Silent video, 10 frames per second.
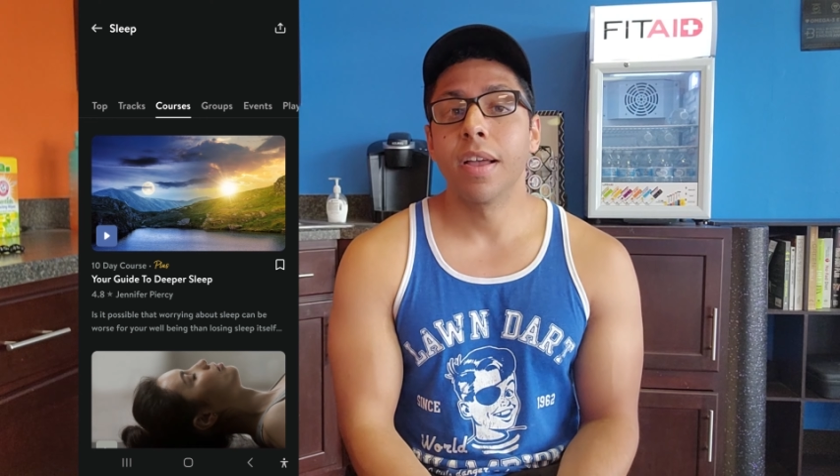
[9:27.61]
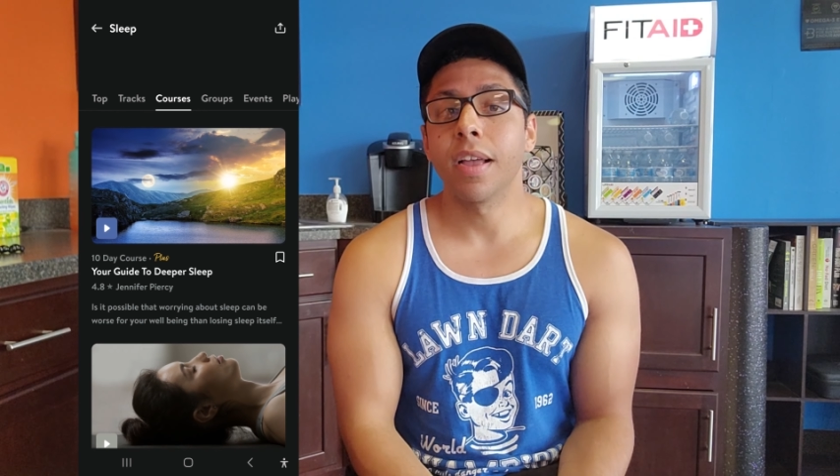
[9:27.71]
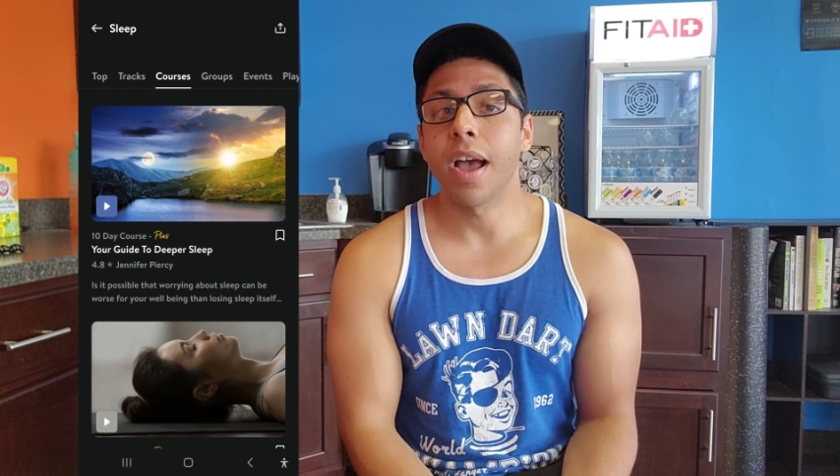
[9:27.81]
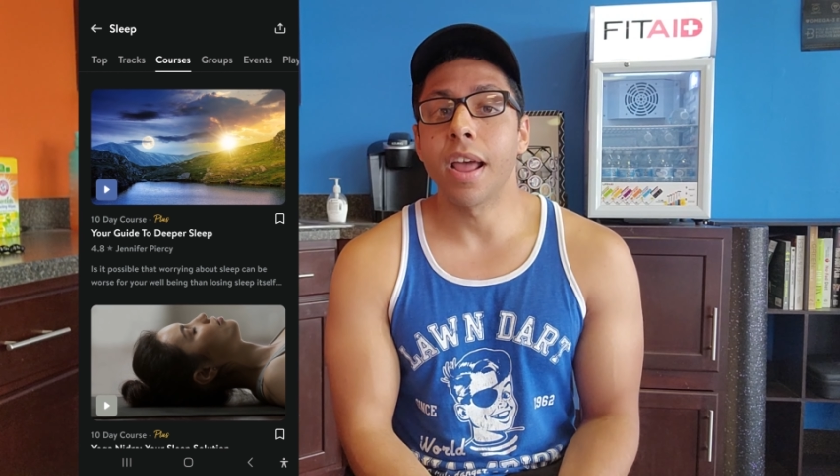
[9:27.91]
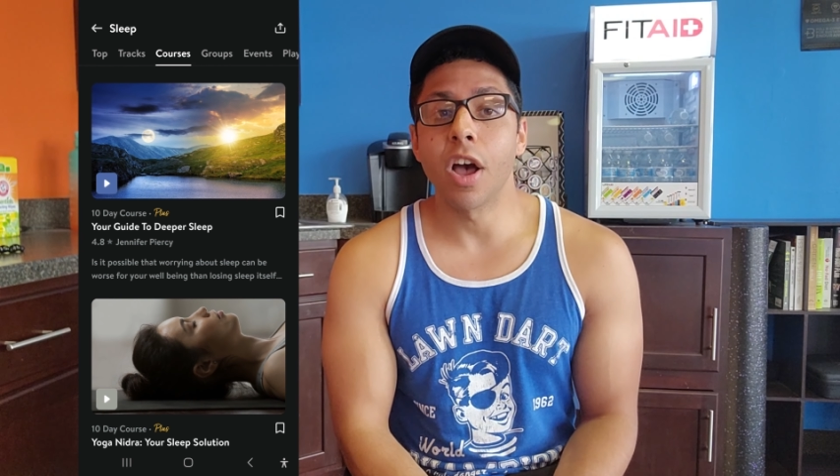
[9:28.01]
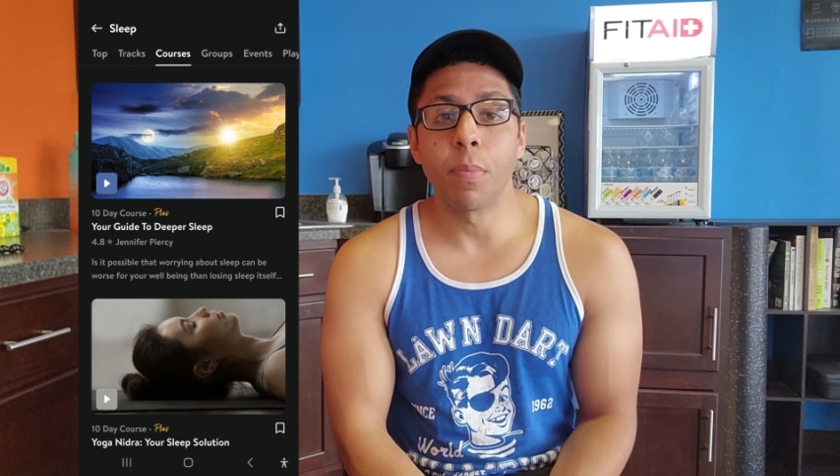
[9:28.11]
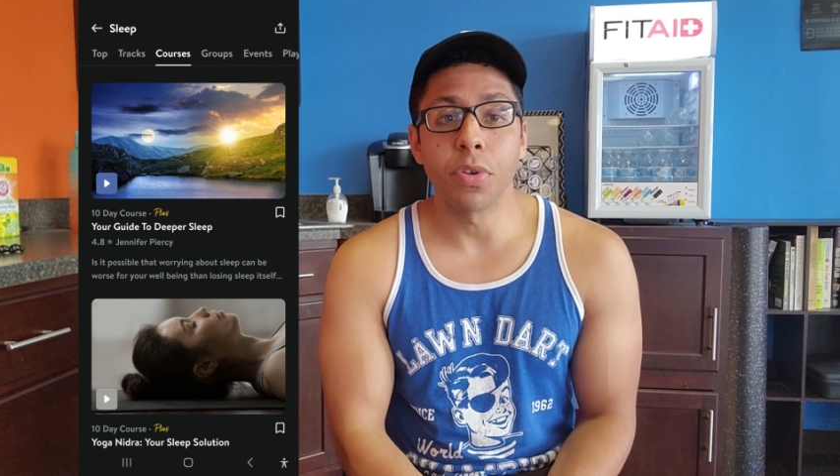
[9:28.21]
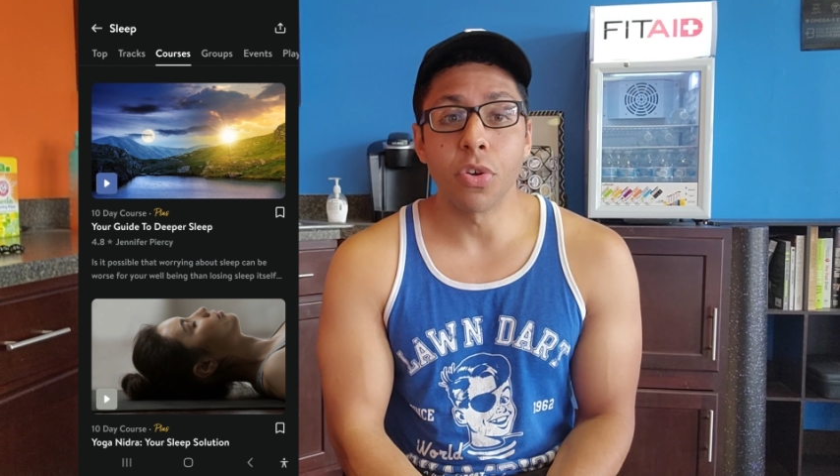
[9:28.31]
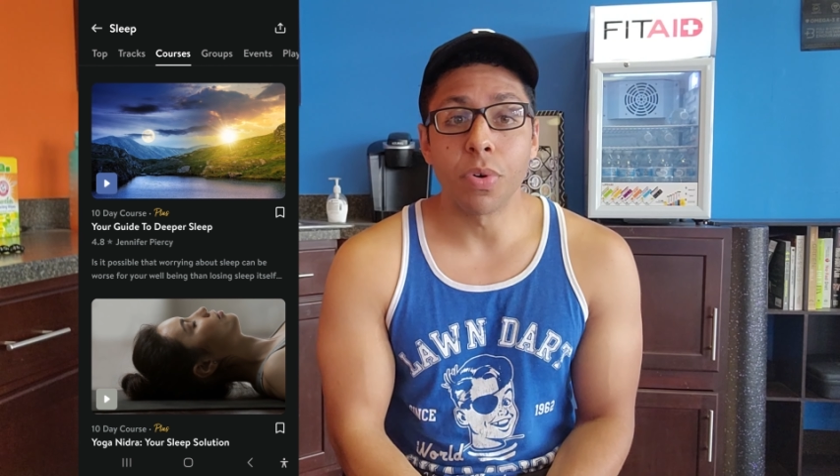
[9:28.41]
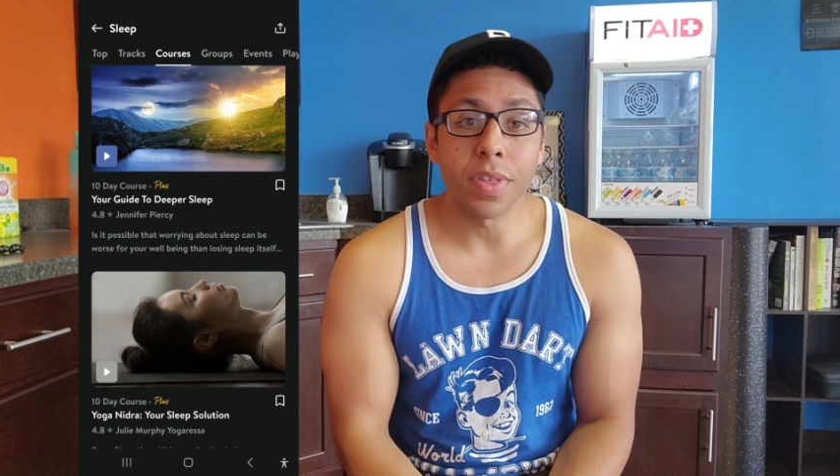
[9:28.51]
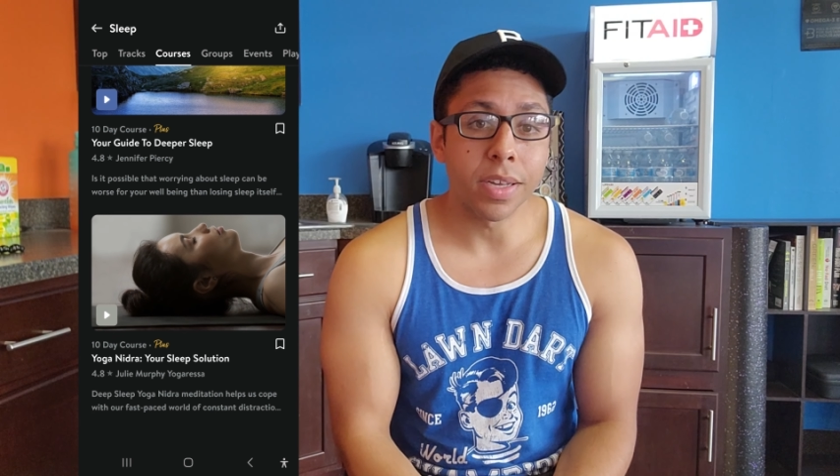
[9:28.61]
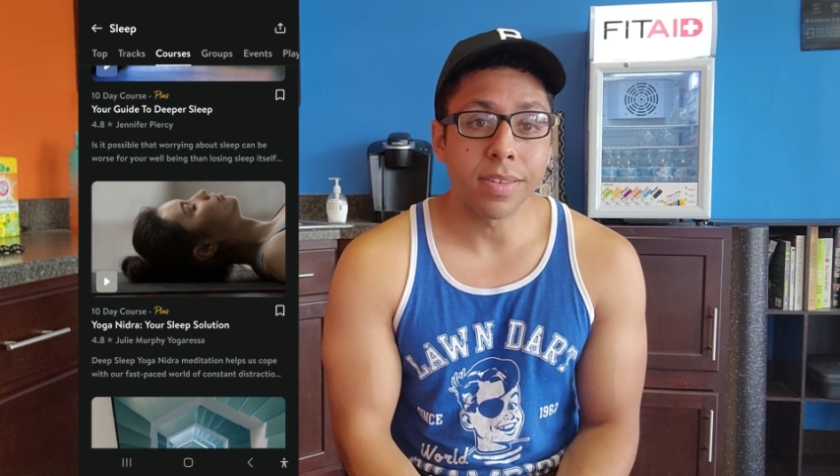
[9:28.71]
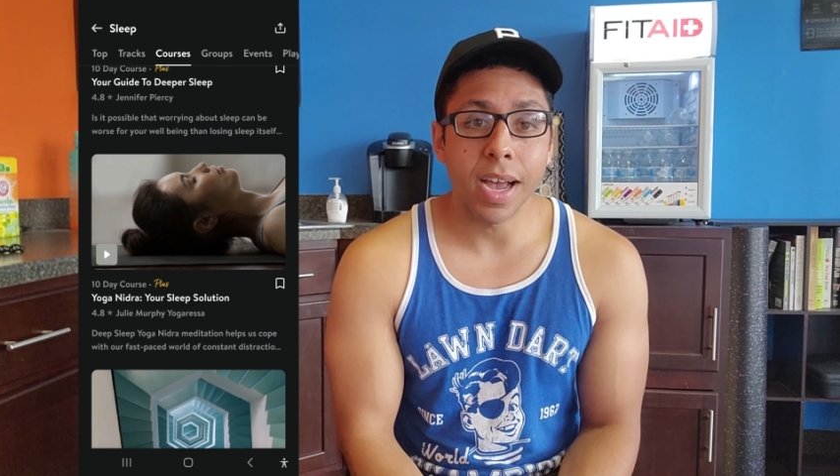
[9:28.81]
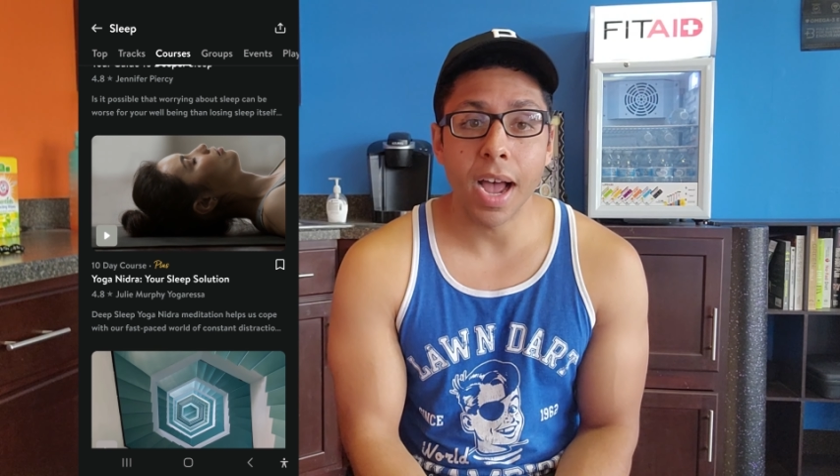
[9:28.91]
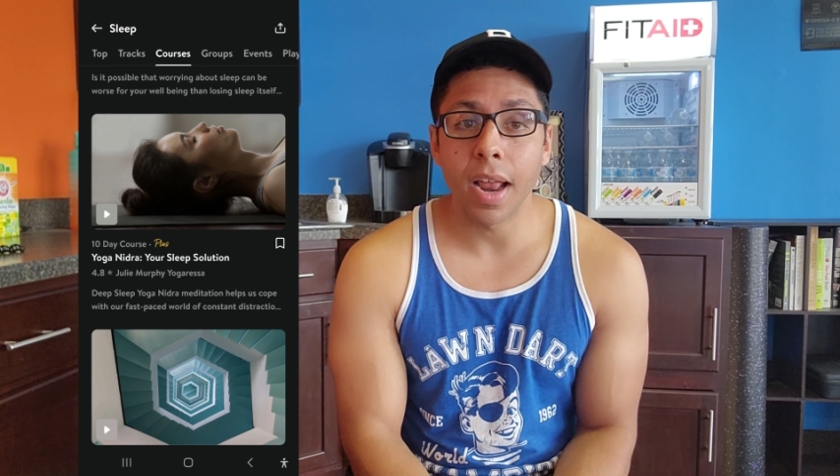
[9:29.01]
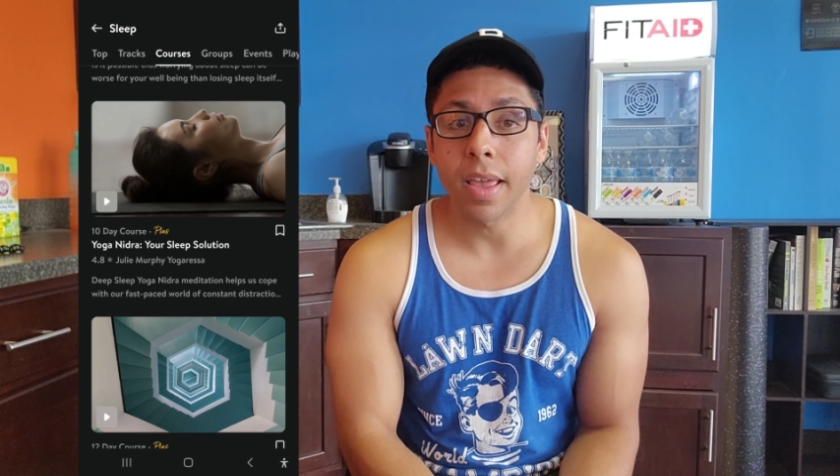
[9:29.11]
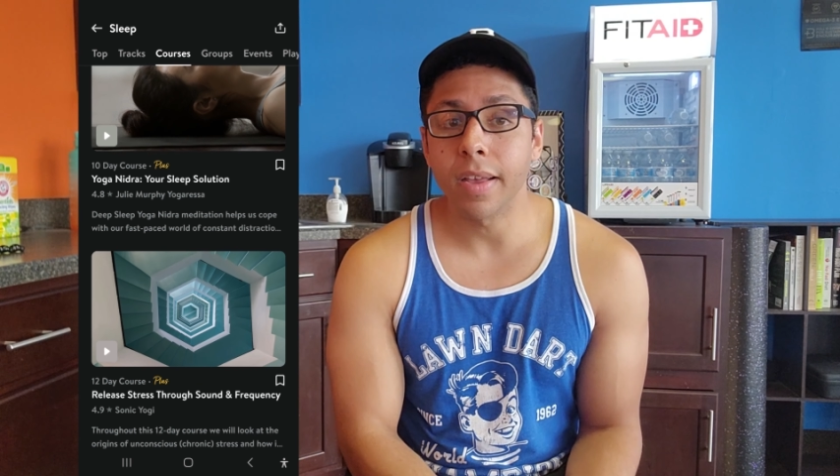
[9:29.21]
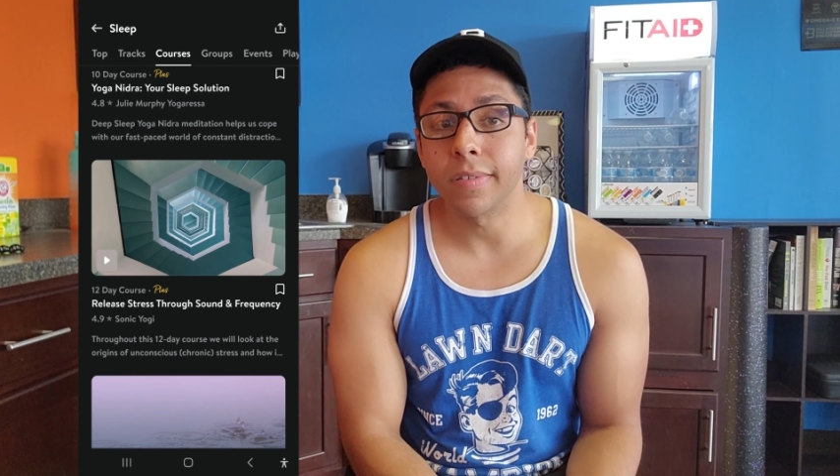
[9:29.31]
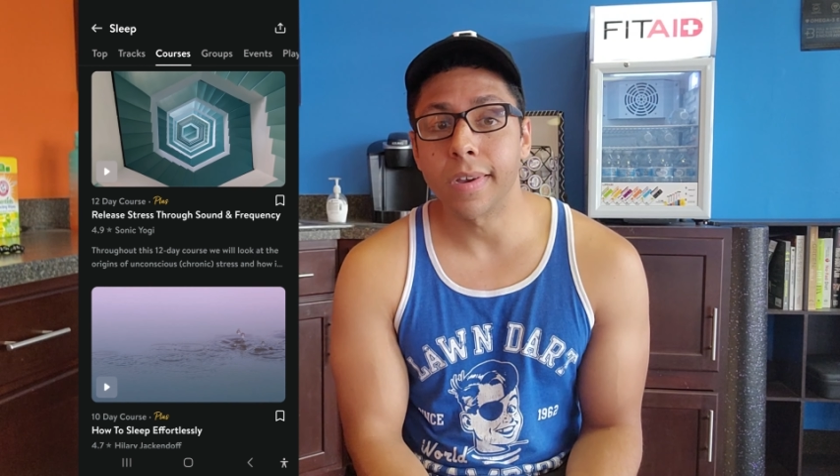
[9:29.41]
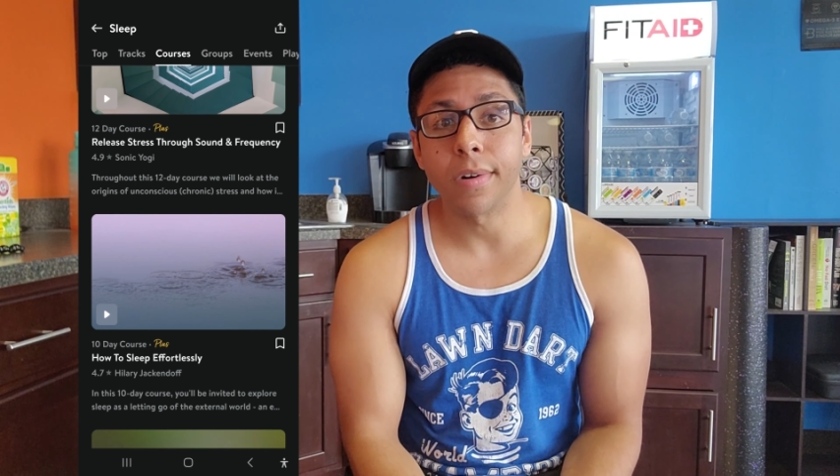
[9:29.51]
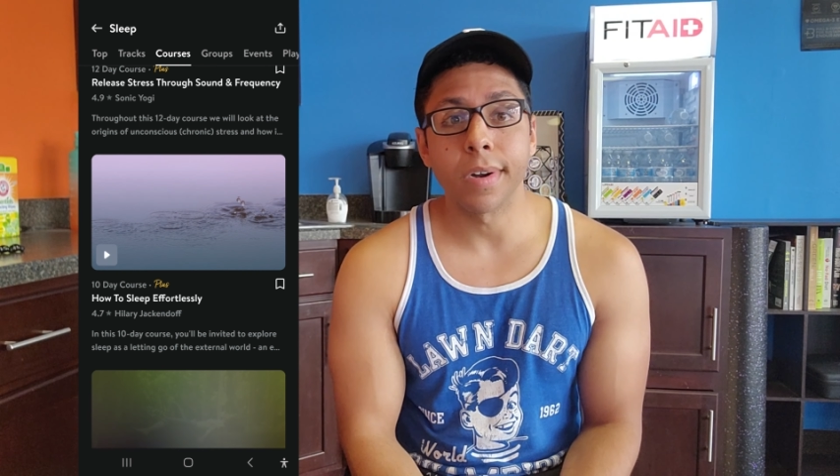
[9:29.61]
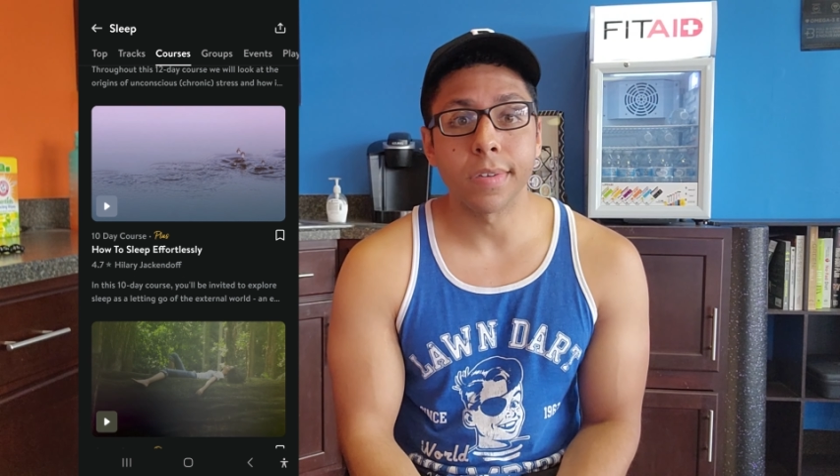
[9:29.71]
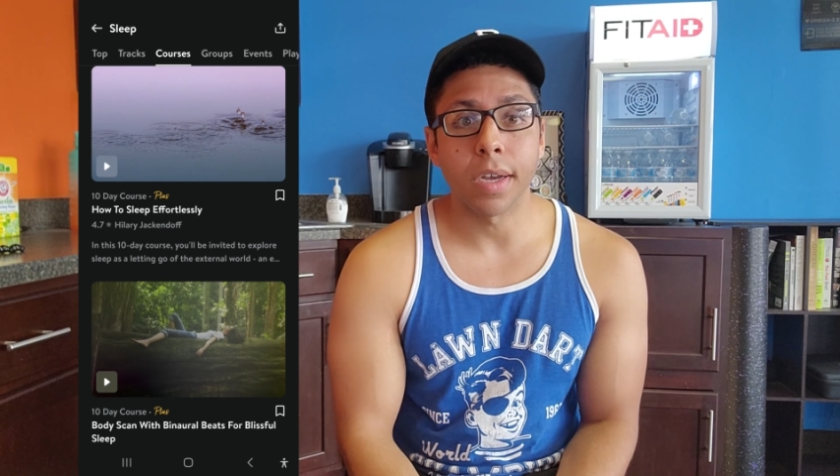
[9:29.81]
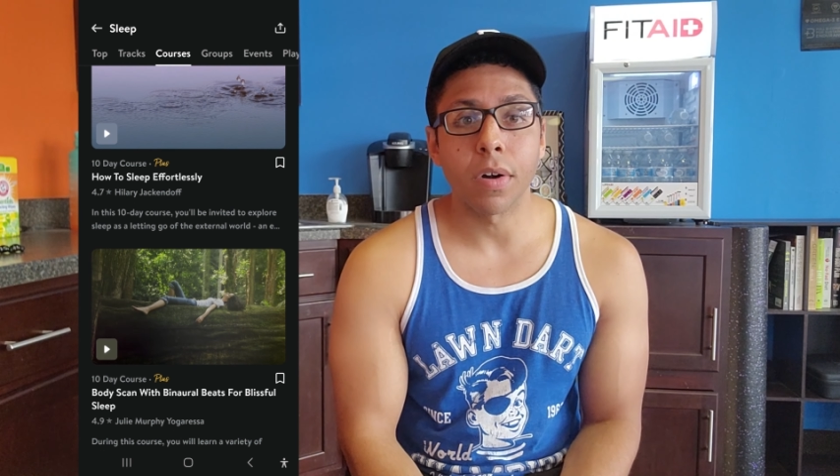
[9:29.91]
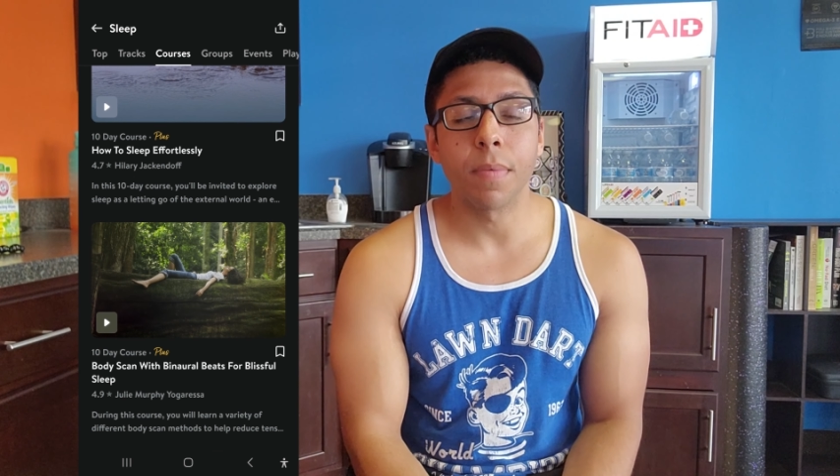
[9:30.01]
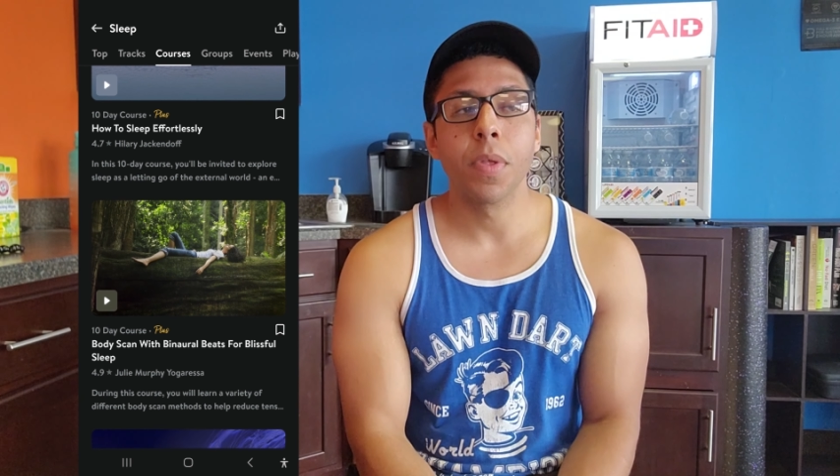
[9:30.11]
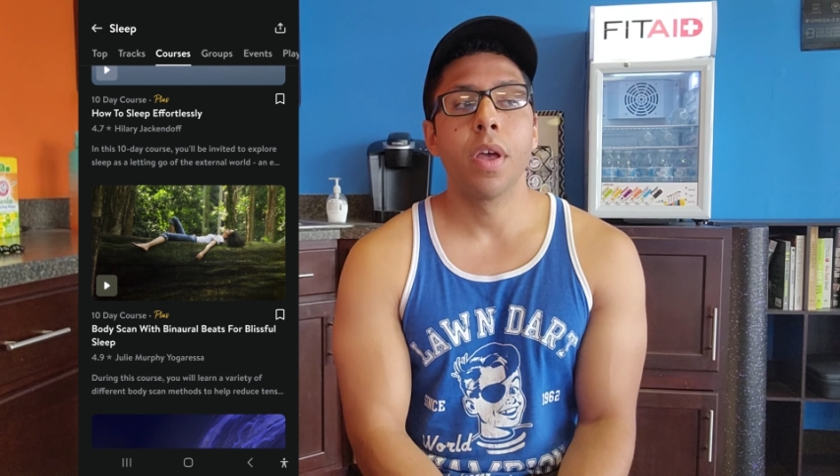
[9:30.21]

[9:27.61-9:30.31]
kind of helping you with anxiety, etc., etc.